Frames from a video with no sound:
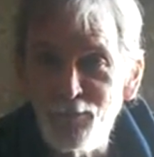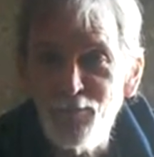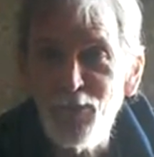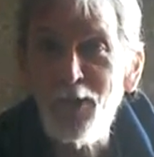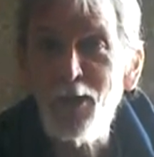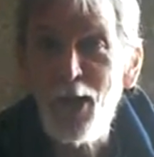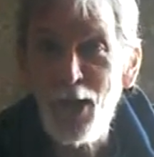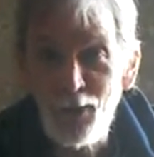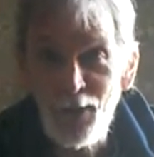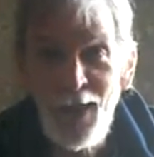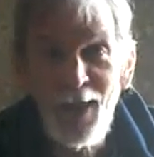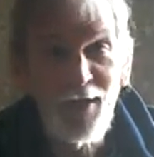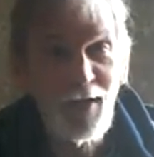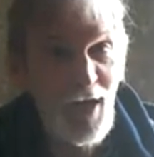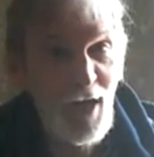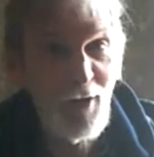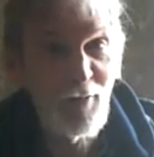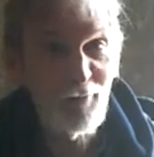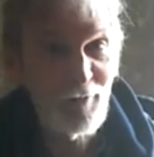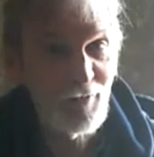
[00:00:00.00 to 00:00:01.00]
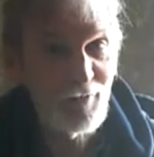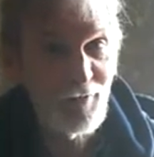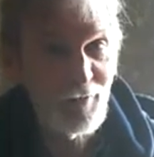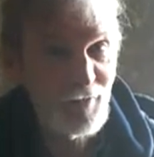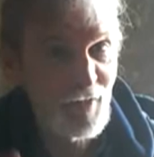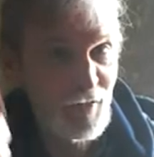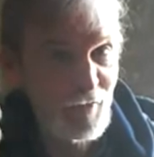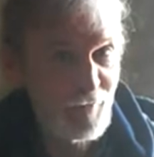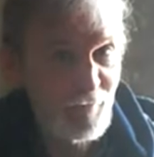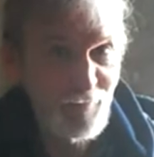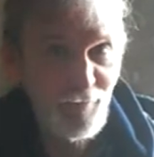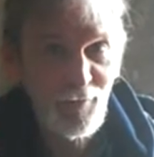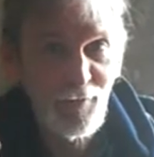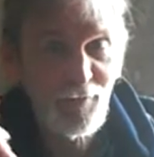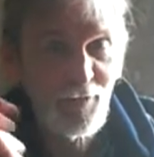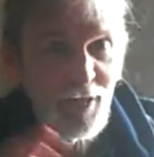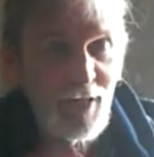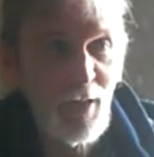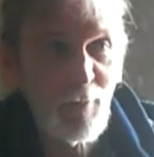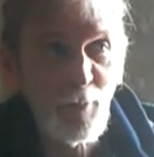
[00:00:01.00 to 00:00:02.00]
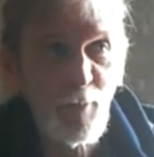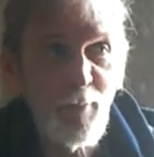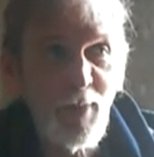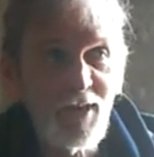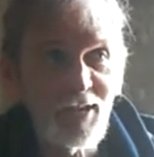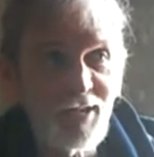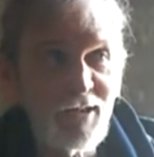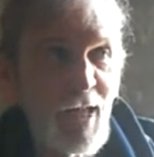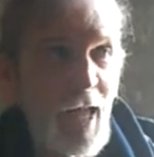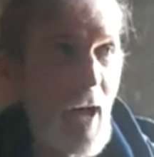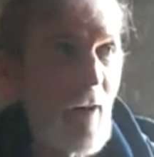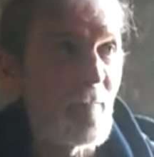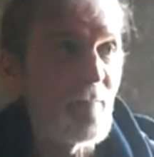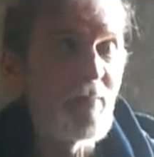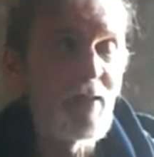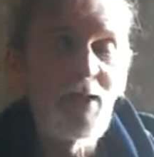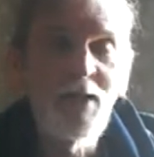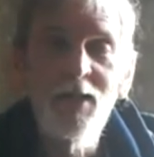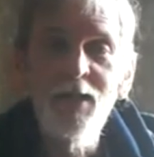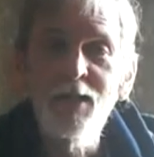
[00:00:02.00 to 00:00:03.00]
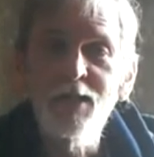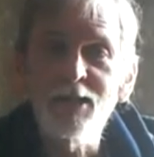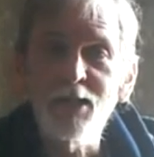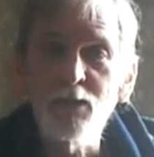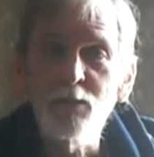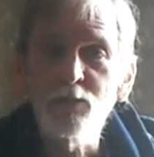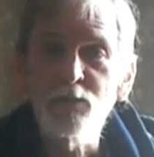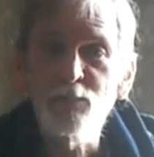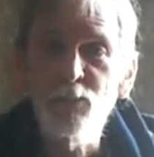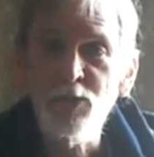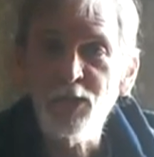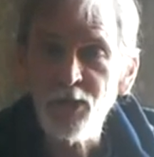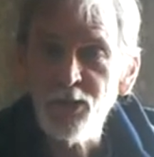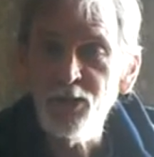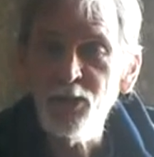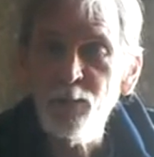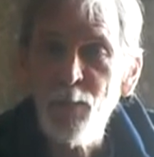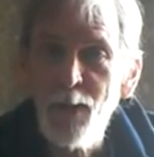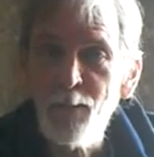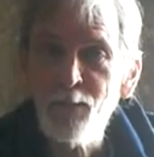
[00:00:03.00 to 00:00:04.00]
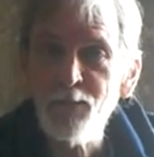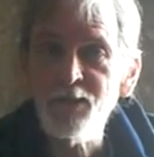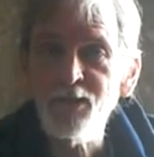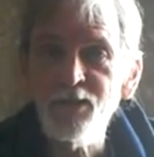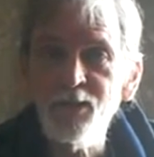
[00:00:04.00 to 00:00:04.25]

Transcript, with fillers: figure out later how uh, cleanup will be a snap. So put the two paper